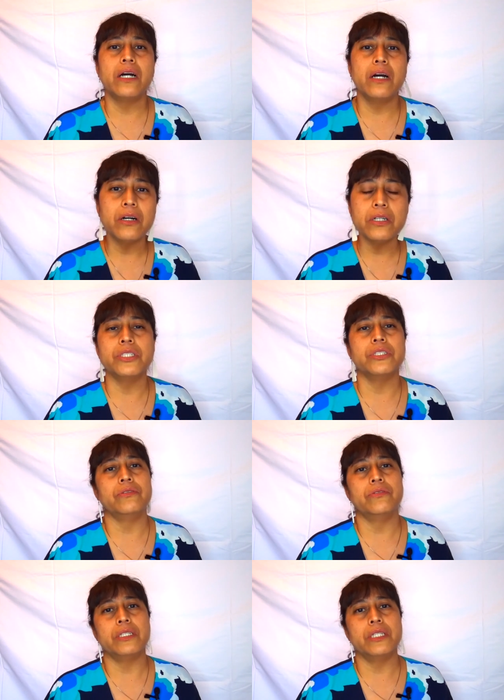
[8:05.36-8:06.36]
All
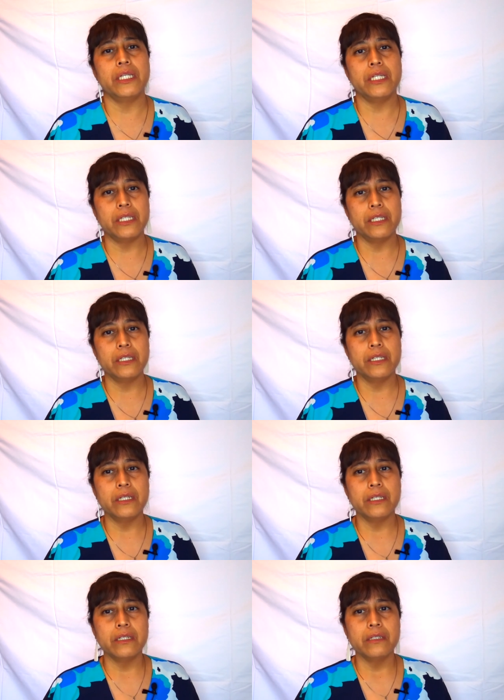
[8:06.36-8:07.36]
children need
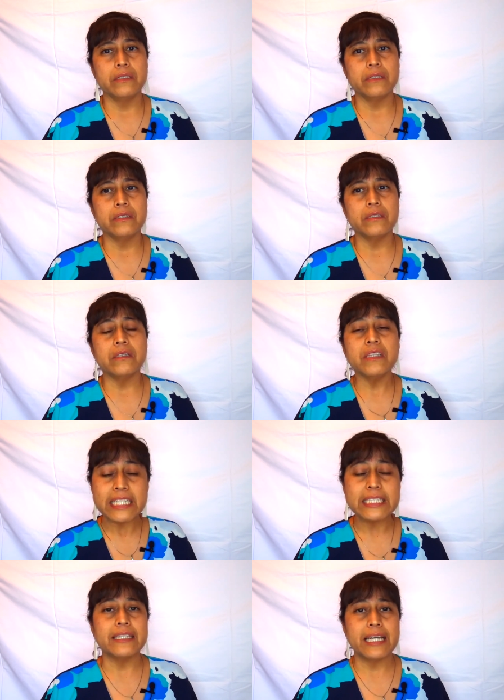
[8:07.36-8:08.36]

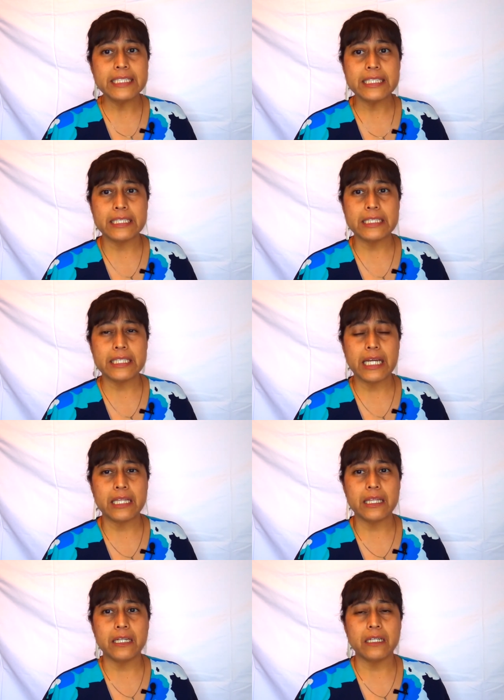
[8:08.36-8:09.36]
these lessons
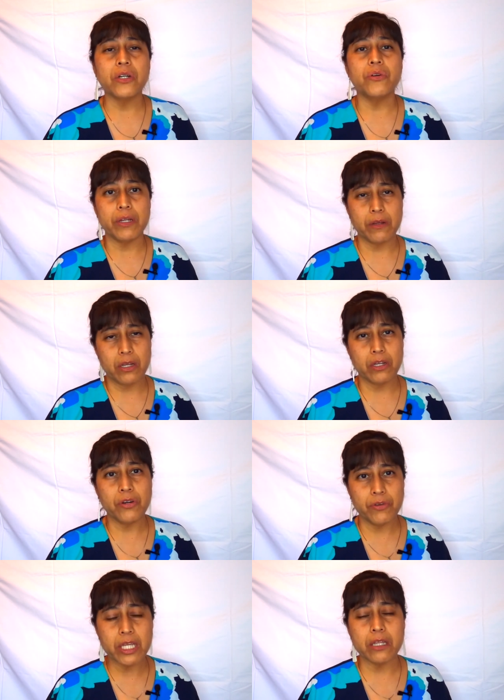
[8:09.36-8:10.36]
and the
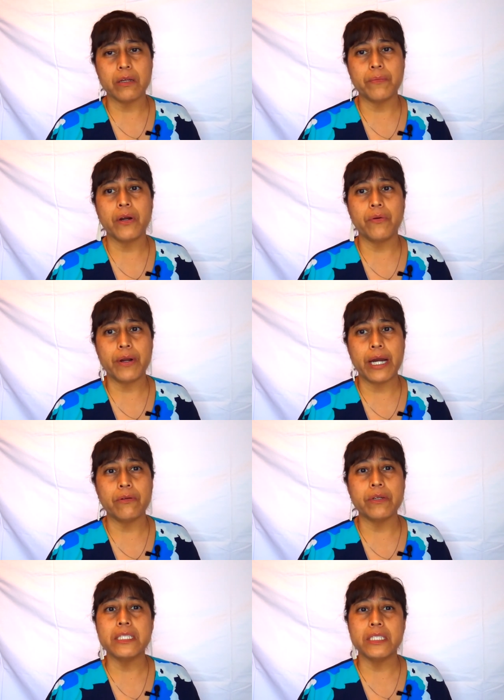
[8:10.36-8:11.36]
curriculum
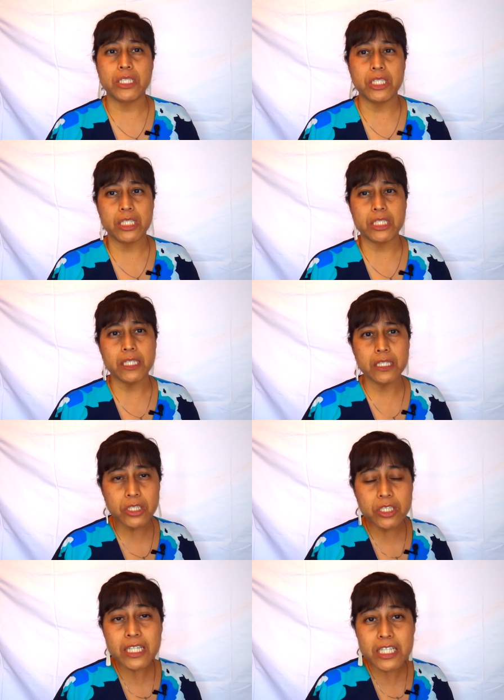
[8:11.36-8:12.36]
around Indigenous
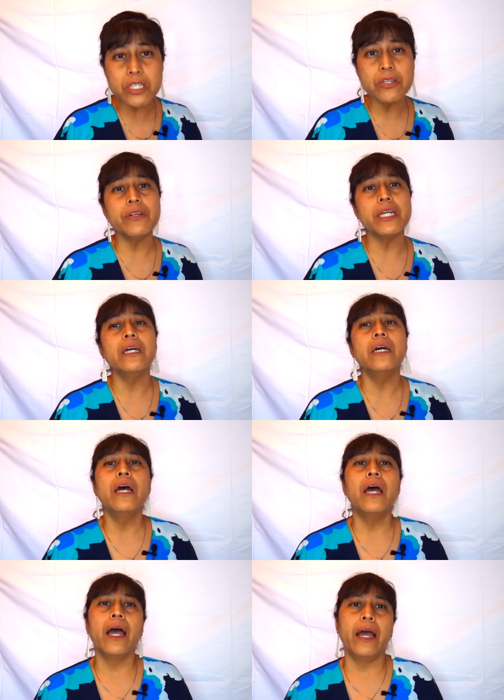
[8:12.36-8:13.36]
history
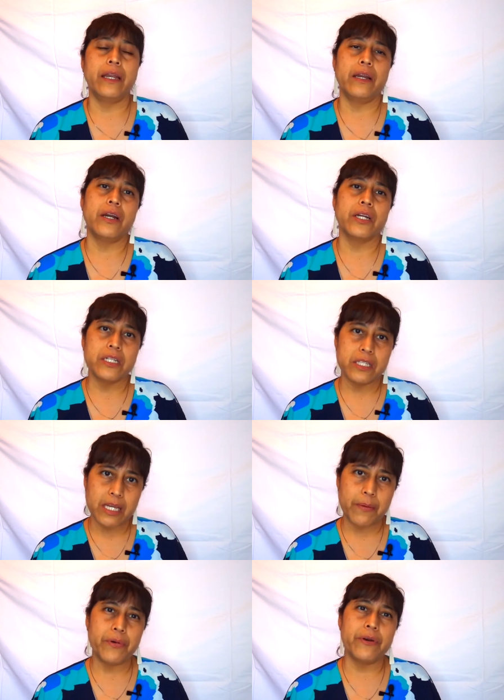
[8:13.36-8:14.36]
and our
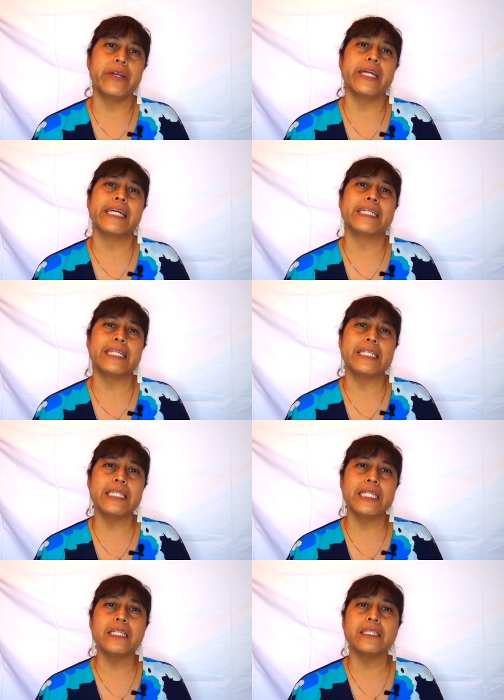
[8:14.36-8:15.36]
contemporary
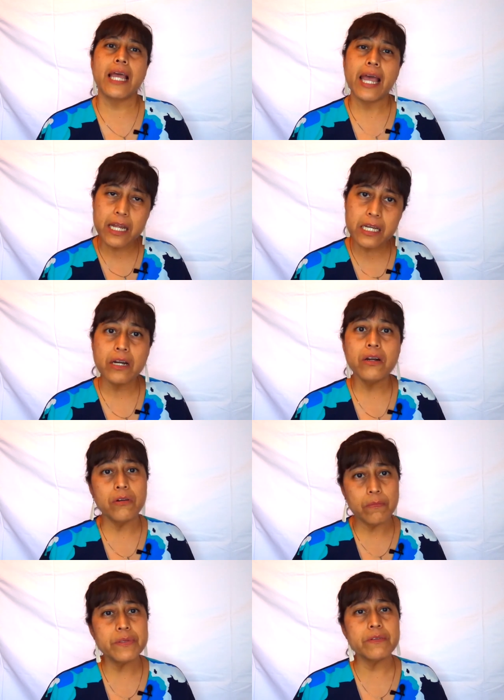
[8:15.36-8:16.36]
existence and our
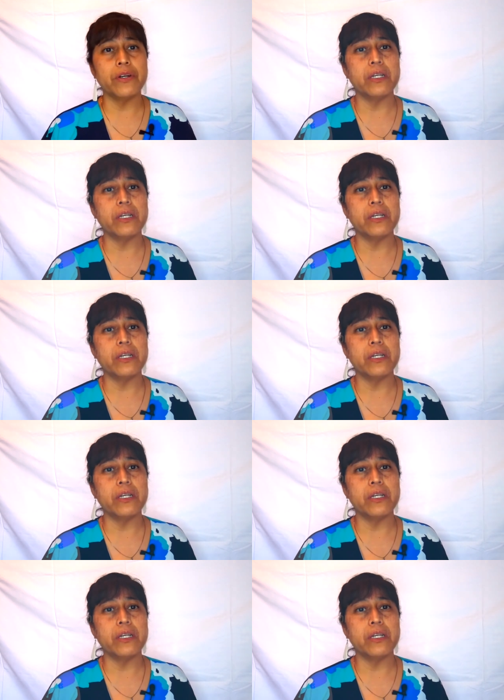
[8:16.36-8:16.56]
hopes for